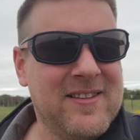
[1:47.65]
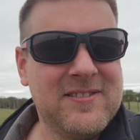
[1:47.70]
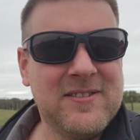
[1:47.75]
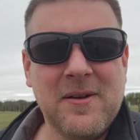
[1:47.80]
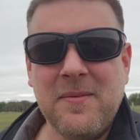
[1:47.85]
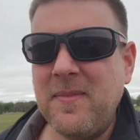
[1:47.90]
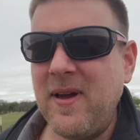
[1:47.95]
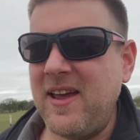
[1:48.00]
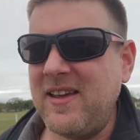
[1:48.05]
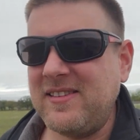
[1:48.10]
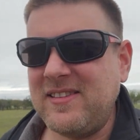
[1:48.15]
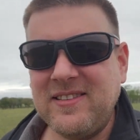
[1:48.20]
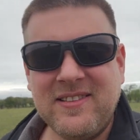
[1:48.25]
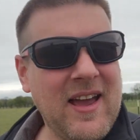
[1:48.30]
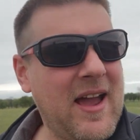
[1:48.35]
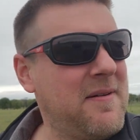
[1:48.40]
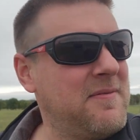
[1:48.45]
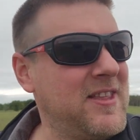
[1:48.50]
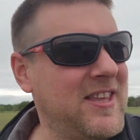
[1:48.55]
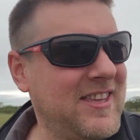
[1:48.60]
it's an amazing
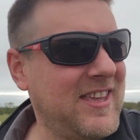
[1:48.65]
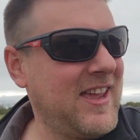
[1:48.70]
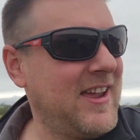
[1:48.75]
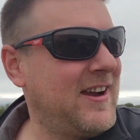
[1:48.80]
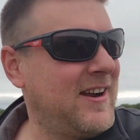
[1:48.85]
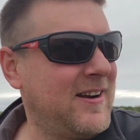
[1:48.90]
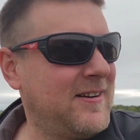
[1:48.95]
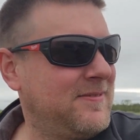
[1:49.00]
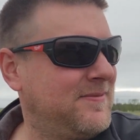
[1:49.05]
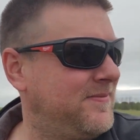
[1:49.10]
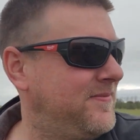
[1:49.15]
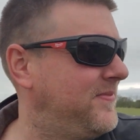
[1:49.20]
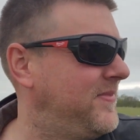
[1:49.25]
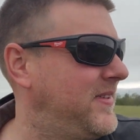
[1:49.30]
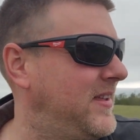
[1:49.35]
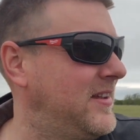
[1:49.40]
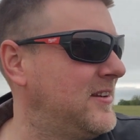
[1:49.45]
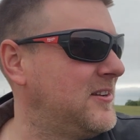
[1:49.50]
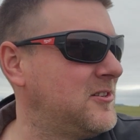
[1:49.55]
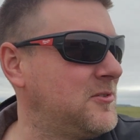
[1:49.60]
time of the year,
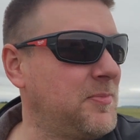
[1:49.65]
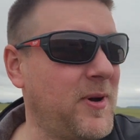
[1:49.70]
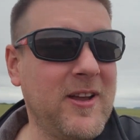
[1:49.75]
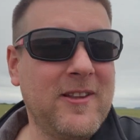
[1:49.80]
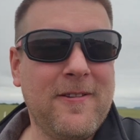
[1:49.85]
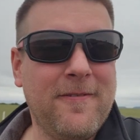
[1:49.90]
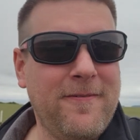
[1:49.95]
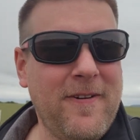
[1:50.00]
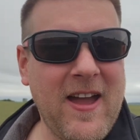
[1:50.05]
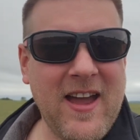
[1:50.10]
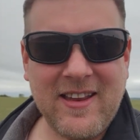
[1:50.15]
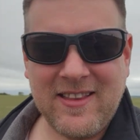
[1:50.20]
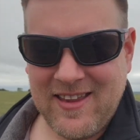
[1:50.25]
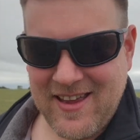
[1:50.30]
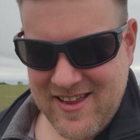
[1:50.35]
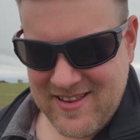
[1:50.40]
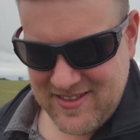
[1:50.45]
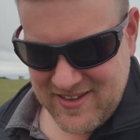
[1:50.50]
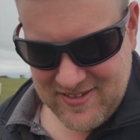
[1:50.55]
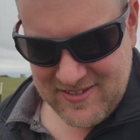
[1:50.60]
and despite the fact
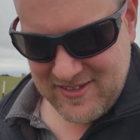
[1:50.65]
that